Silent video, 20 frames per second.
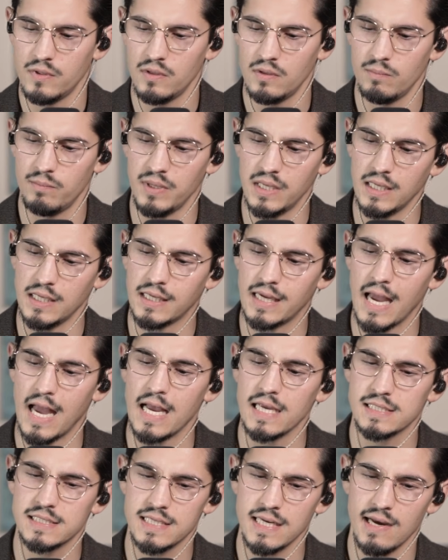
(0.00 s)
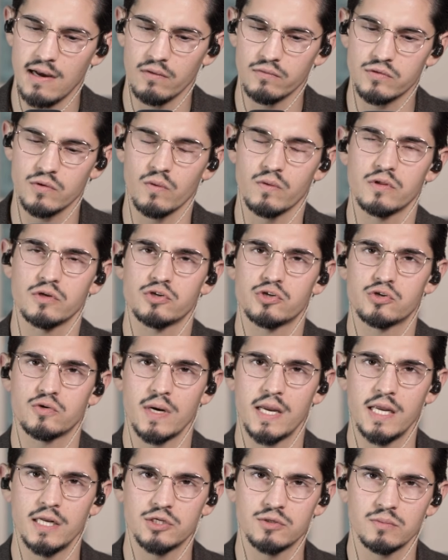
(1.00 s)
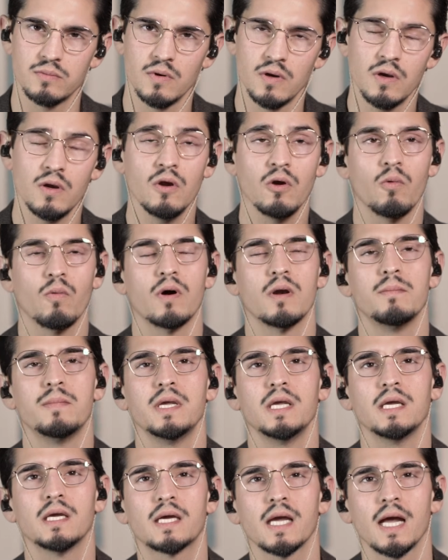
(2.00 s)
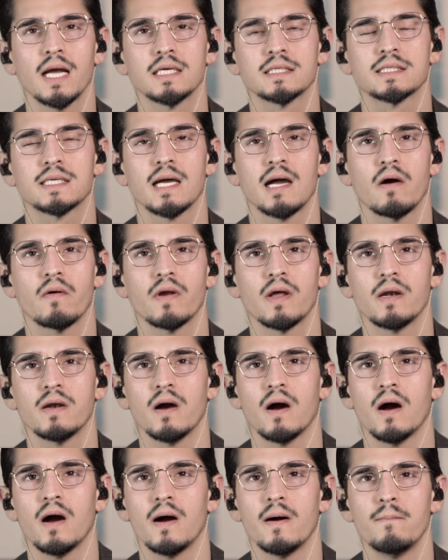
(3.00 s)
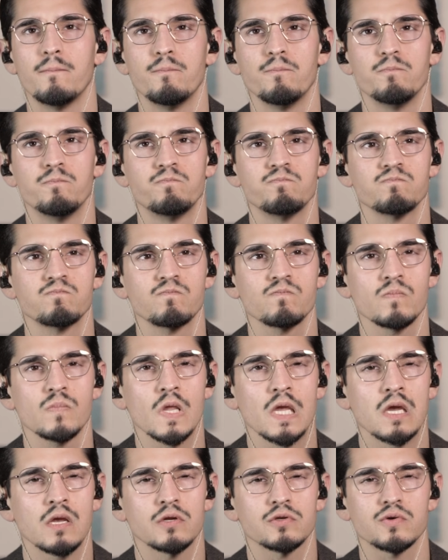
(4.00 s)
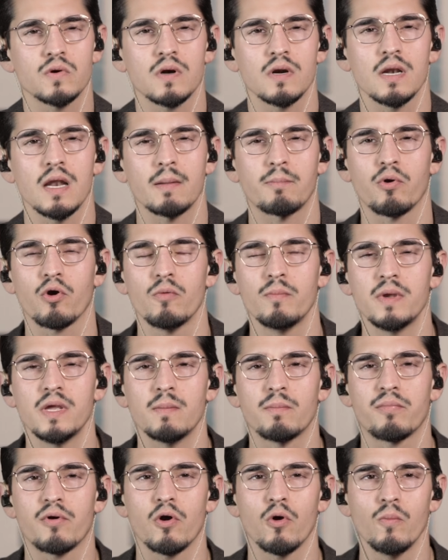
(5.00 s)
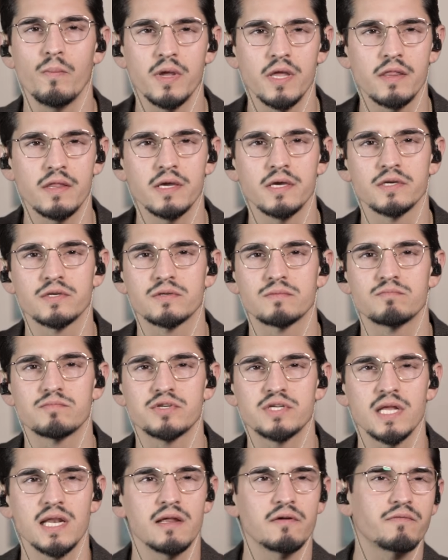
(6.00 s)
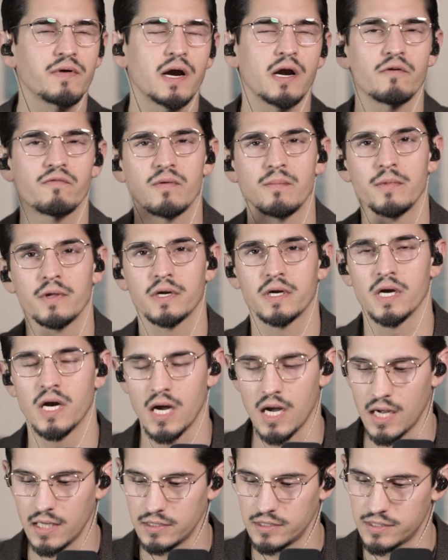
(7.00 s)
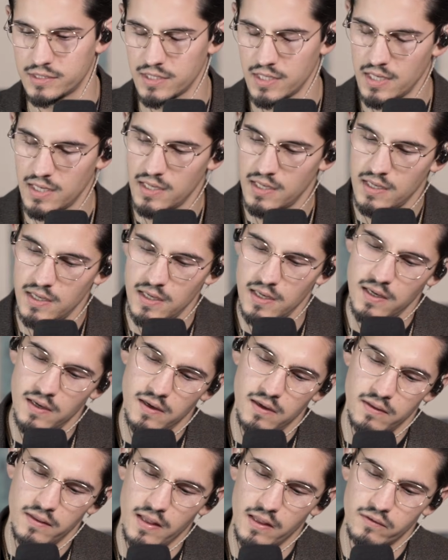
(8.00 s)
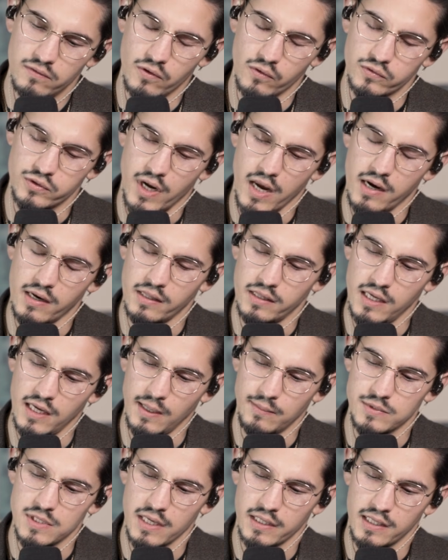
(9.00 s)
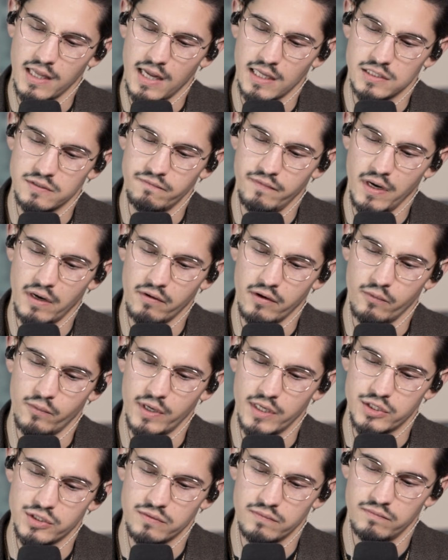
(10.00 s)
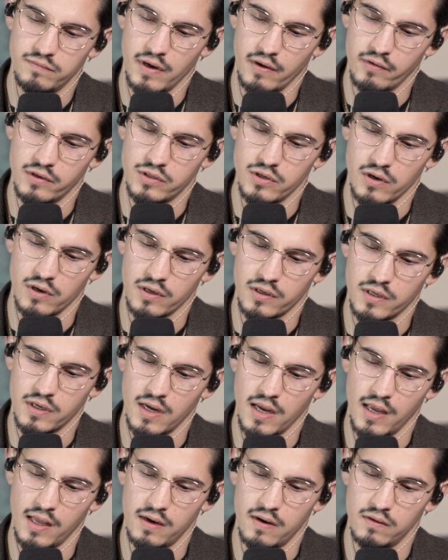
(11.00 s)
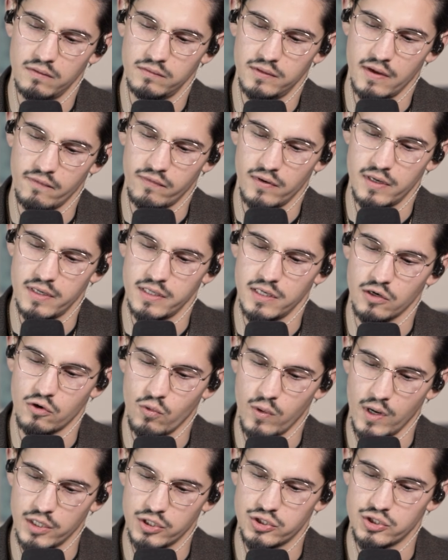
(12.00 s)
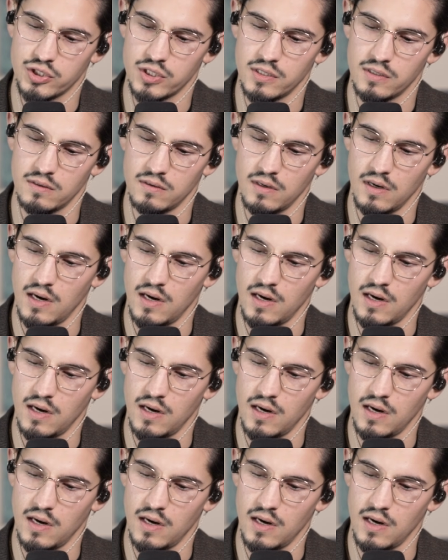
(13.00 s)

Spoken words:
being cast out, or the strange one being cast out, and sort of like Prometheus stealing fire from the gods. Those kind of themes like that's very rich, very dark, and definitely a question